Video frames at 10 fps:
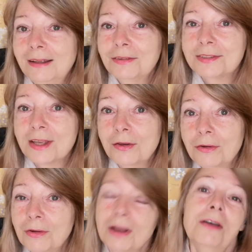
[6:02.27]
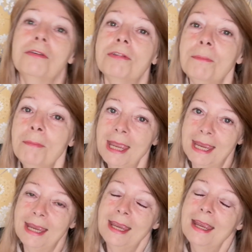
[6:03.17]
So for
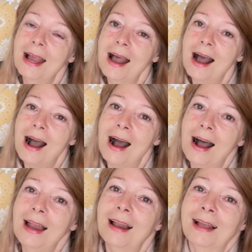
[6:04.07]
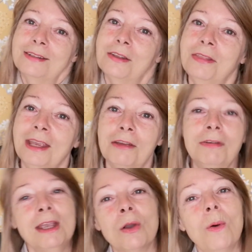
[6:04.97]
me, I like to think of
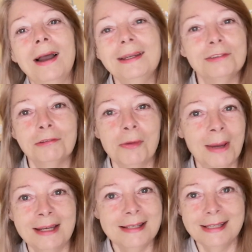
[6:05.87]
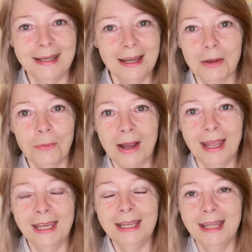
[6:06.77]
it in quite a romantic
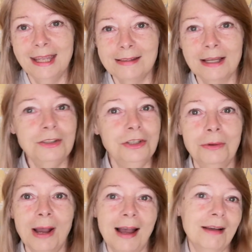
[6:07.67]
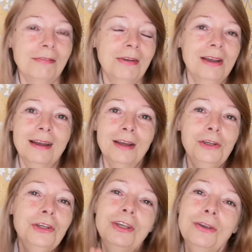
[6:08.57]
way, that you have a
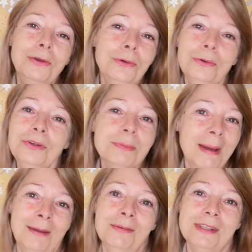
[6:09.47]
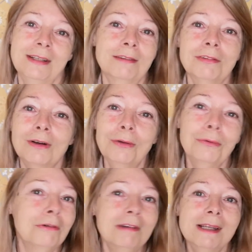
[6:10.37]
huge mountain of
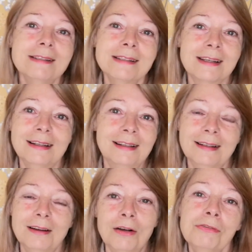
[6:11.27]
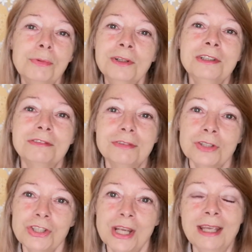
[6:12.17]
glorious colour, of wonderful
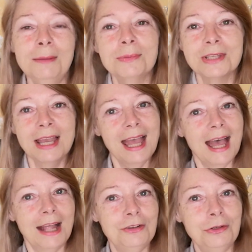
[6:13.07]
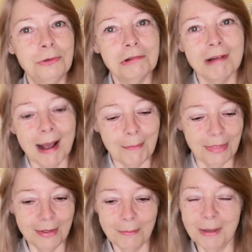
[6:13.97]
shapes, and you grab
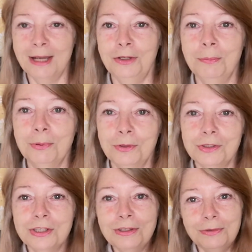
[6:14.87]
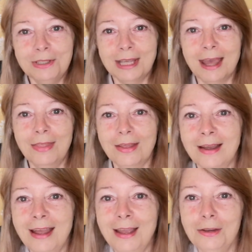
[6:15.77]
them and you put two
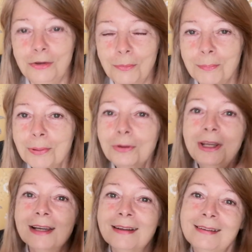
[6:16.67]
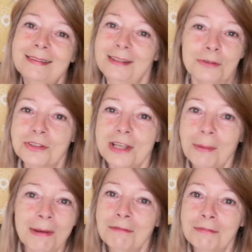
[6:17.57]
together, you put it under your
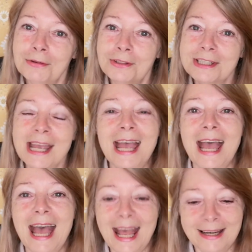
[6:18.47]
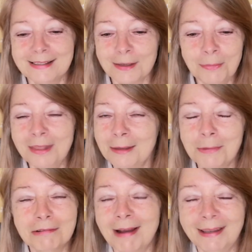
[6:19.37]
sewing foot, and something
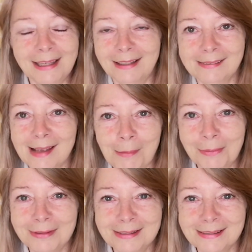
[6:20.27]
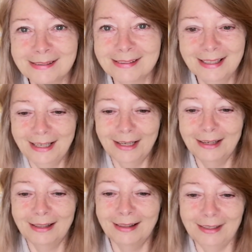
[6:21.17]
miraculous happens.
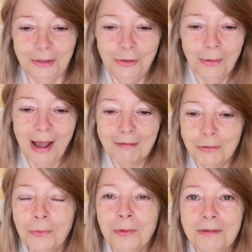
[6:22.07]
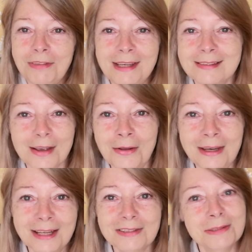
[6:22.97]
You have all of these
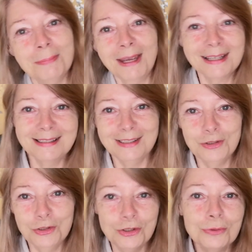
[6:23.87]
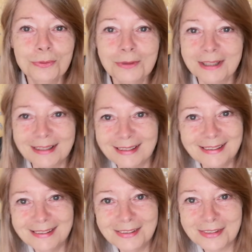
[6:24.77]
unexpected jewel
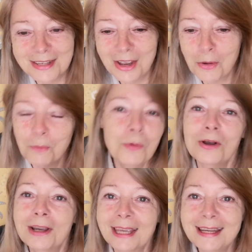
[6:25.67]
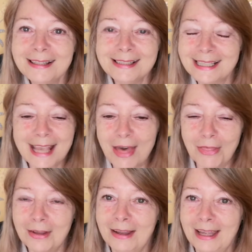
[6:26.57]
colours working
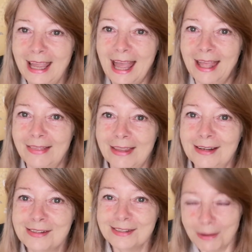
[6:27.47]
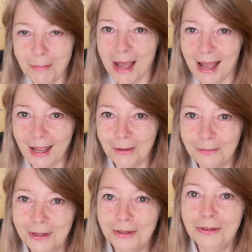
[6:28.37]
together, and then somehow
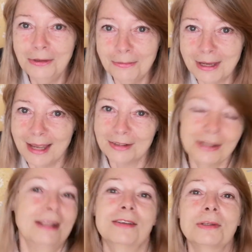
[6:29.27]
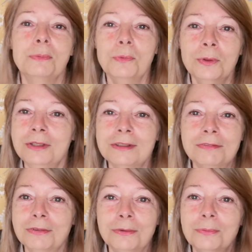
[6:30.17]
you get to this
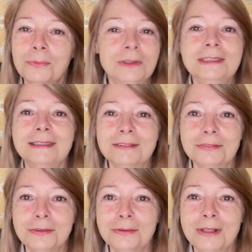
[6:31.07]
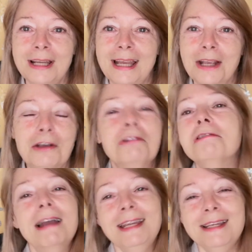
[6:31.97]
wonderful, wonderful,
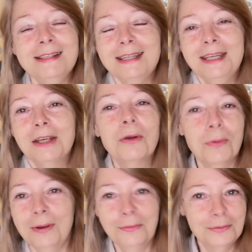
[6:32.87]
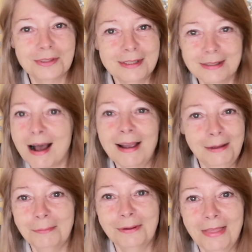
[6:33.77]
crazy quilt
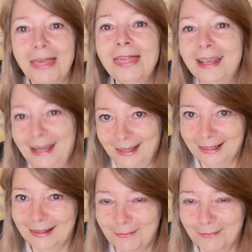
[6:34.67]
type thing.